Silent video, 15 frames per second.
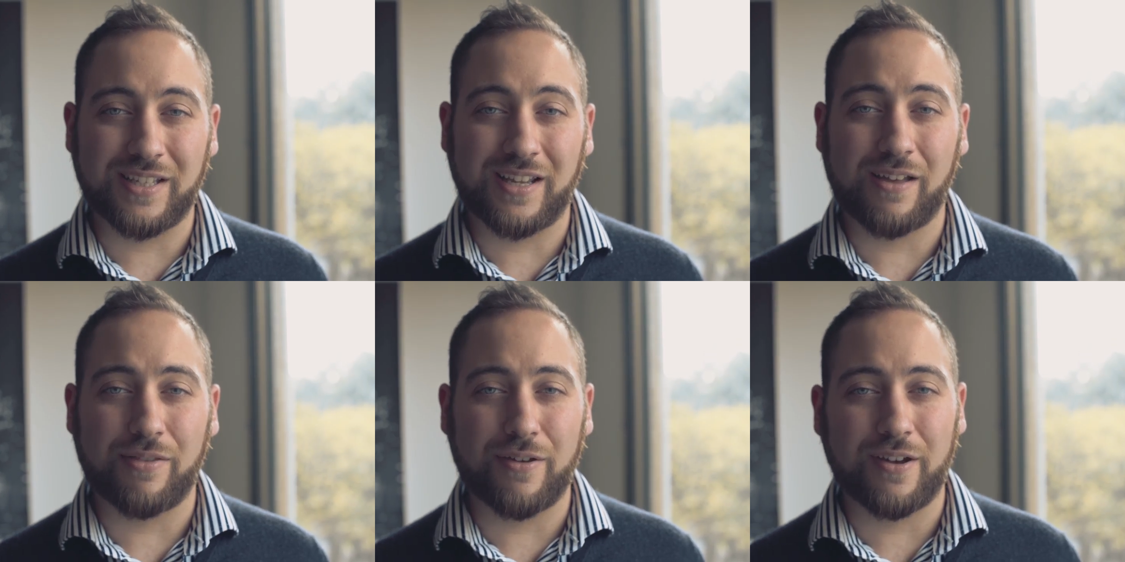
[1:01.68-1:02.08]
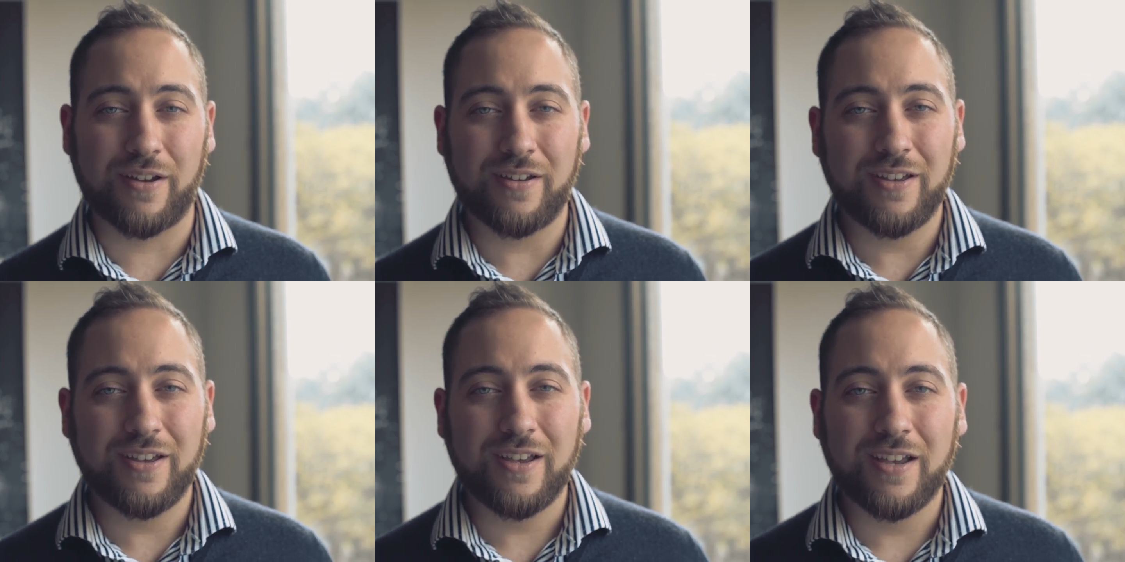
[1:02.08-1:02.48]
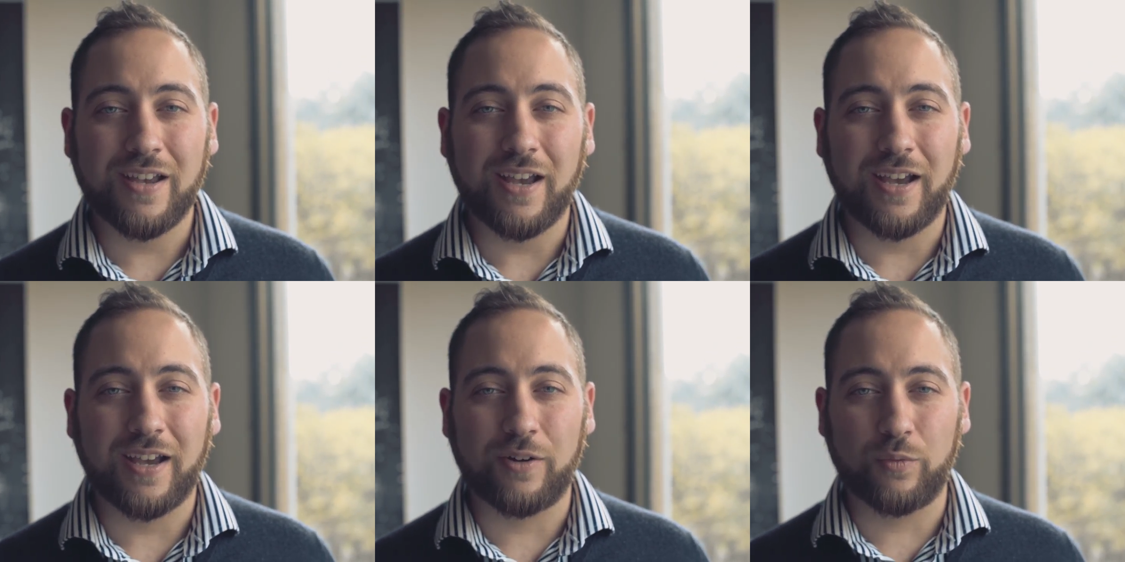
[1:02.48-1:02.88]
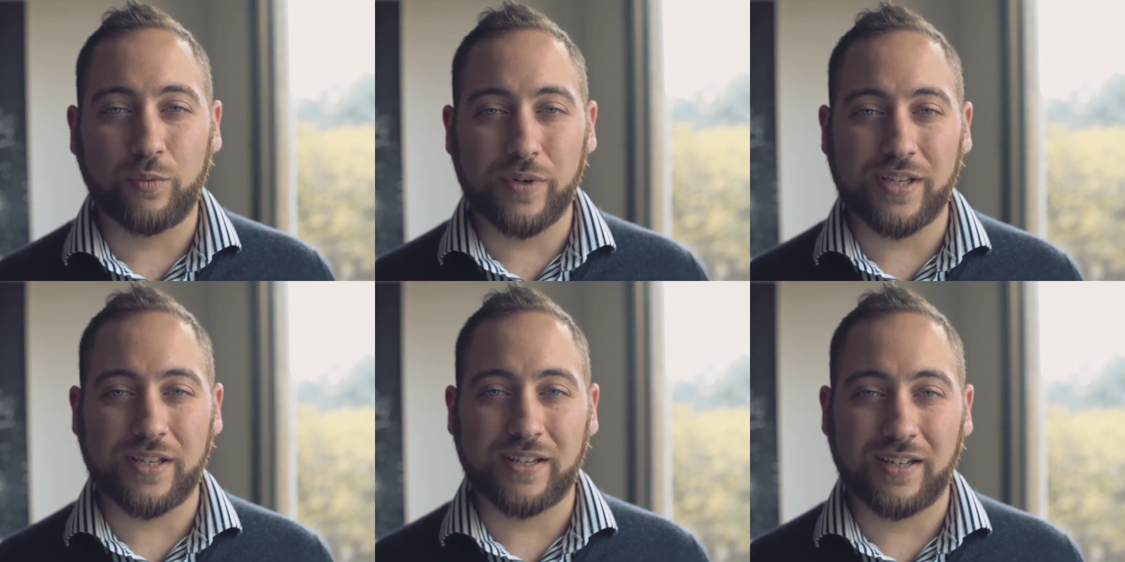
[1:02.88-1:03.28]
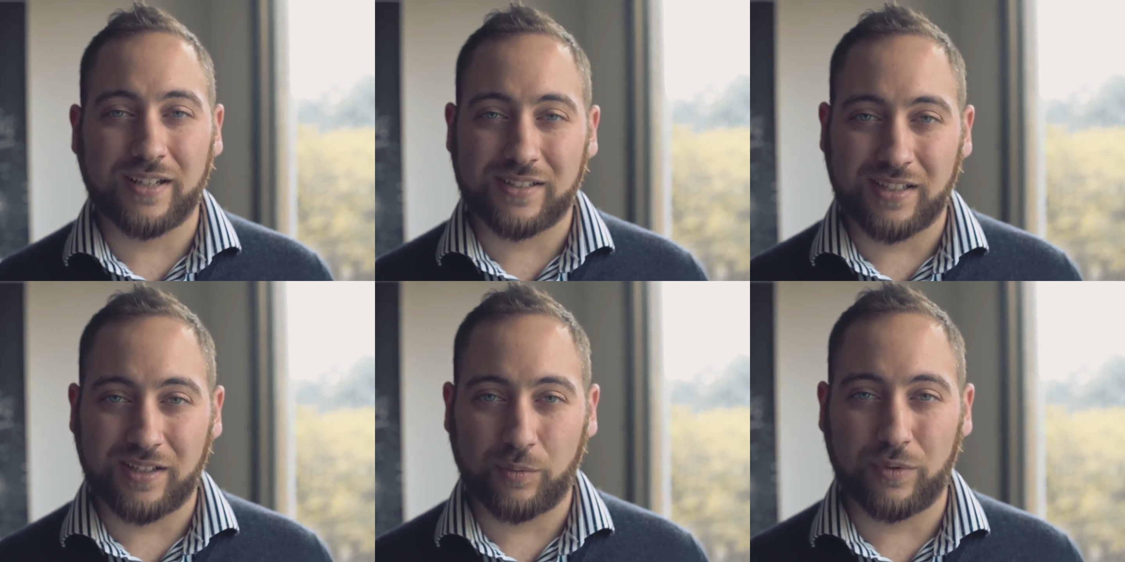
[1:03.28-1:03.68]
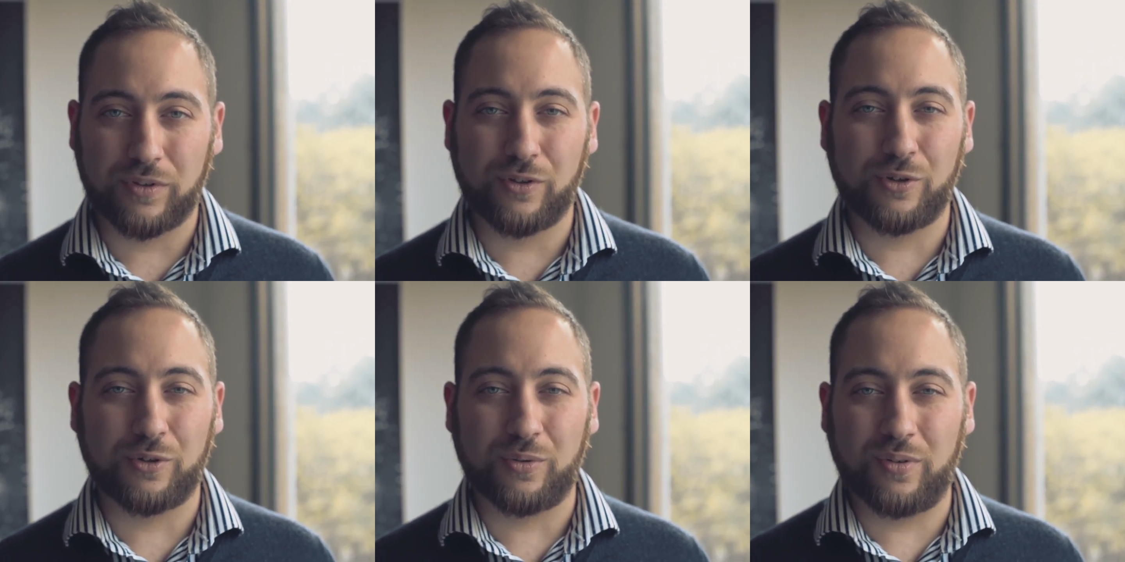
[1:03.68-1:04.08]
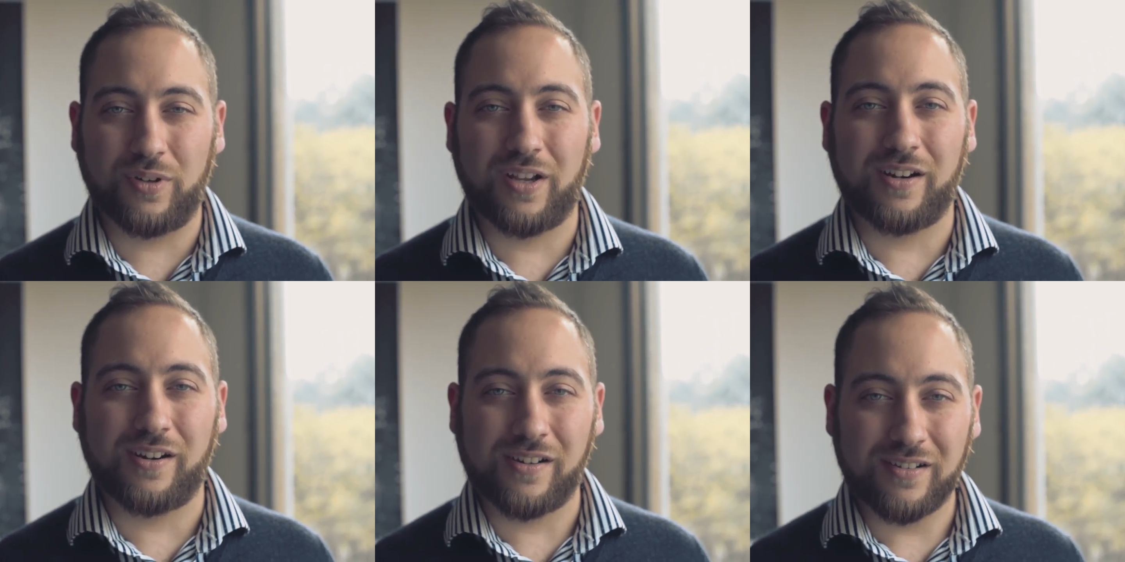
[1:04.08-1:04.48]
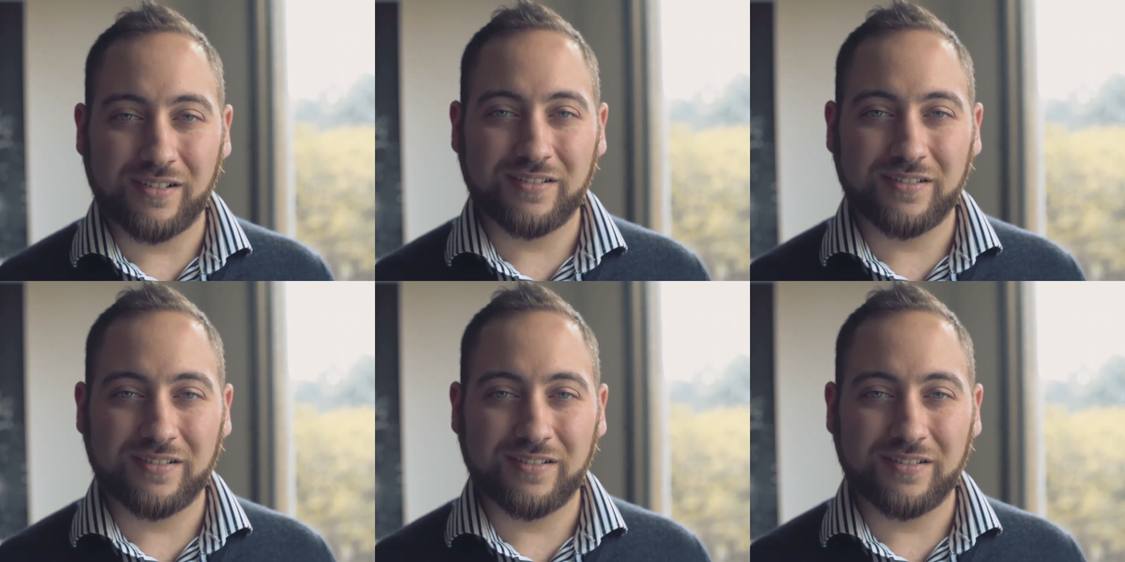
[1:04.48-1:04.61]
together and reconnecting with your Creator.